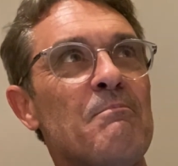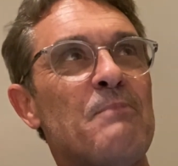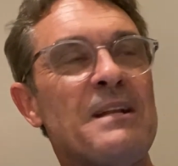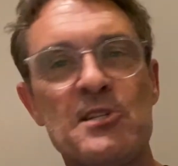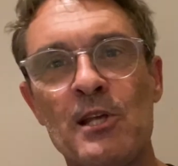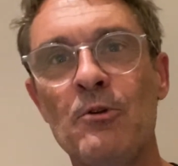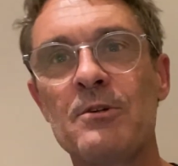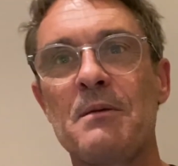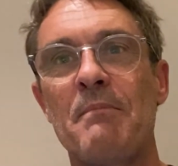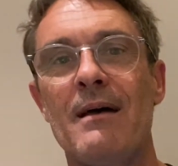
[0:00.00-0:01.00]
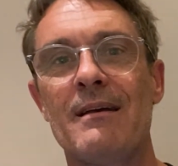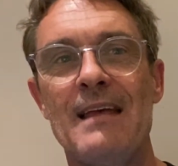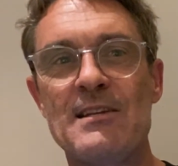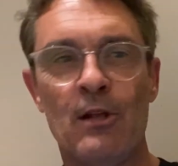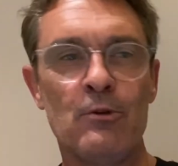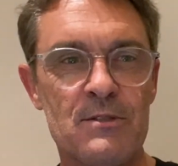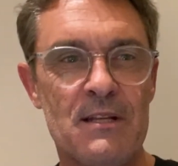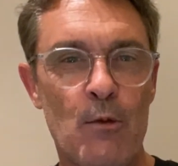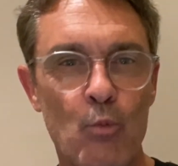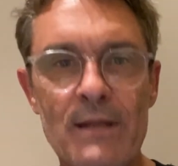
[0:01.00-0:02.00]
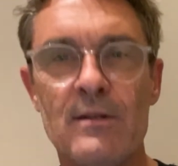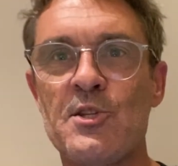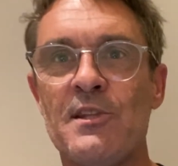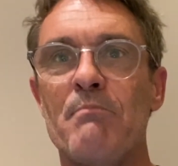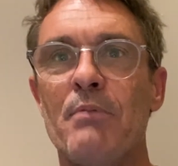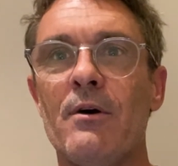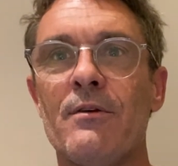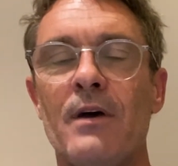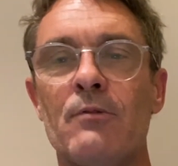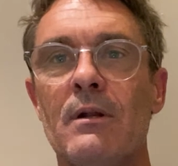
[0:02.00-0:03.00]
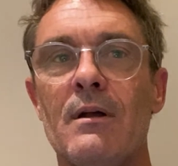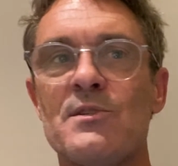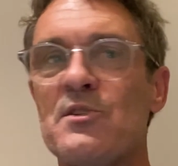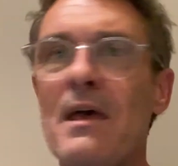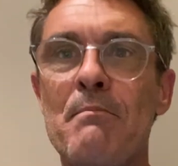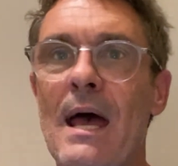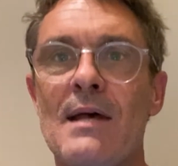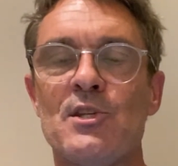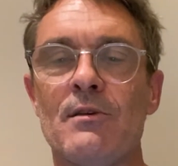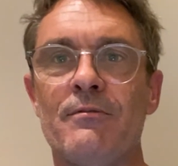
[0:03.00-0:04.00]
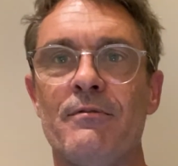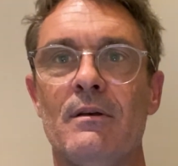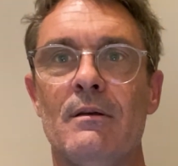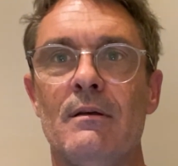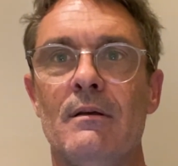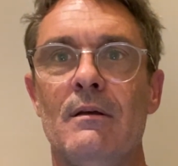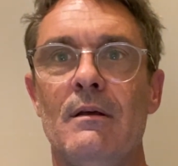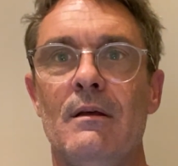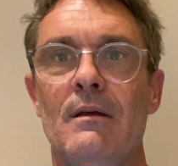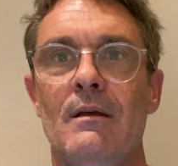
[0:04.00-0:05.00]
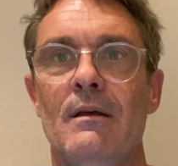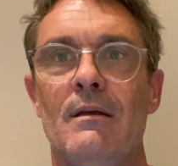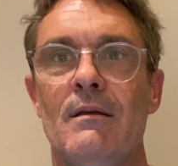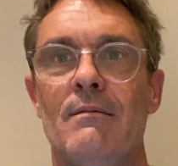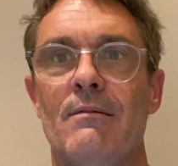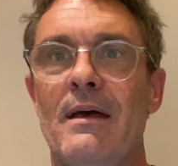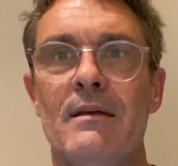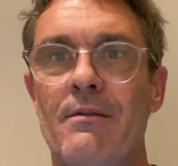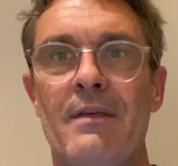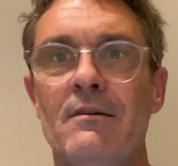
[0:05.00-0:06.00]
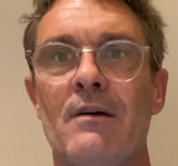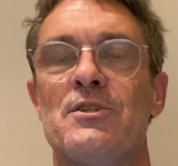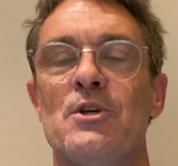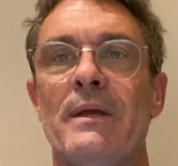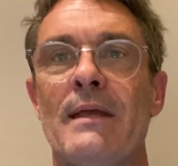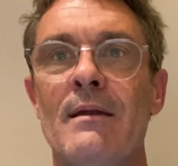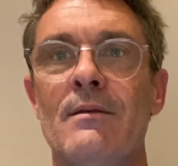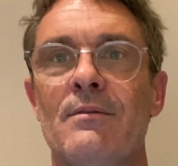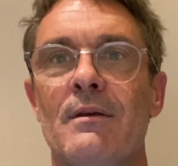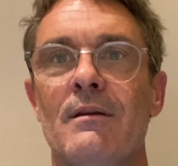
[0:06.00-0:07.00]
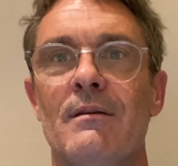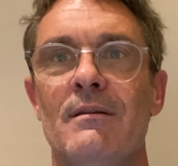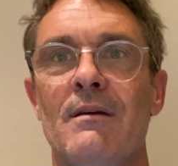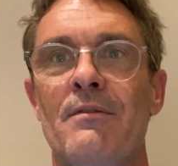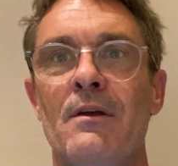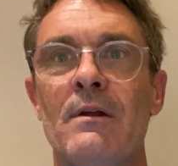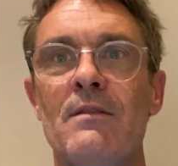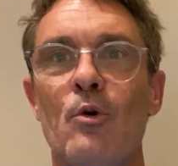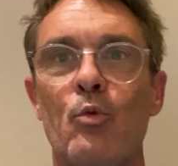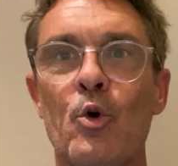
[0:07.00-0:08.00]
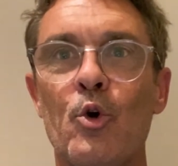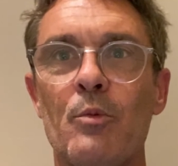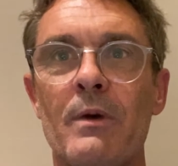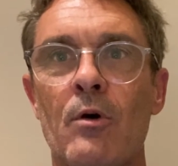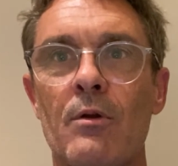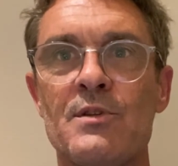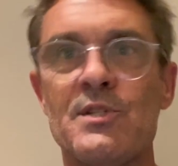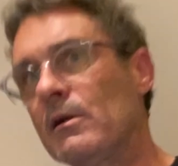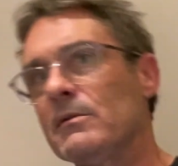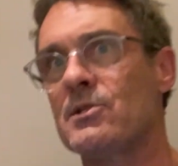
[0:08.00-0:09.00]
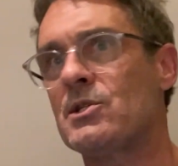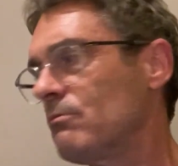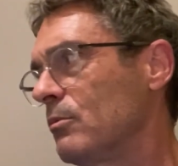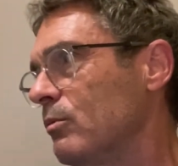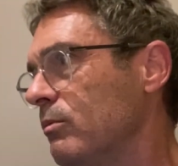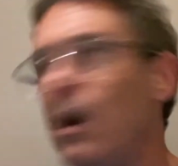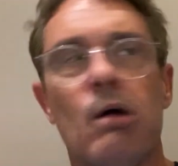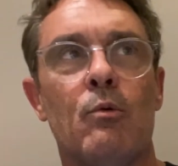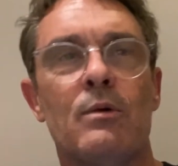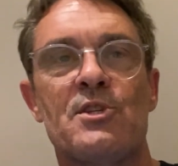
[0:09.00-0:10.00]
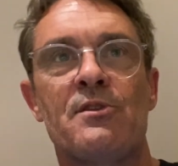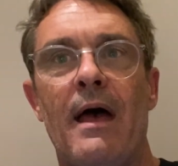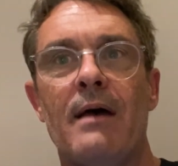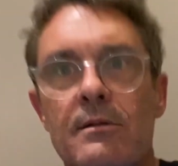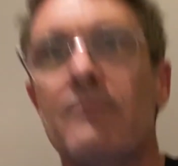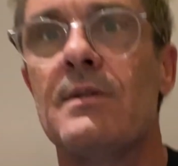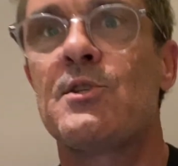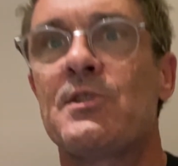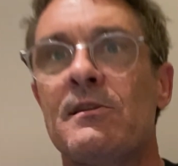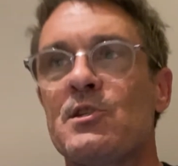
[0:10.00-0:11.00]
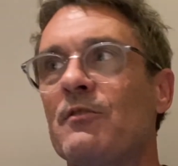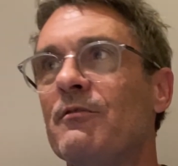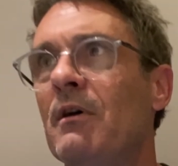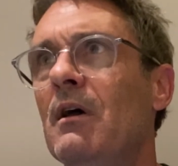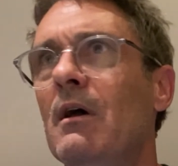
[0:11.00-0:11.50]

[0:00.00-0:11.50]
But as I looked and witnessed their birth, I realized they're passive. They're not doing anything. You know, they're in the womb and all of a sudden it's, well, what's that? And this sense of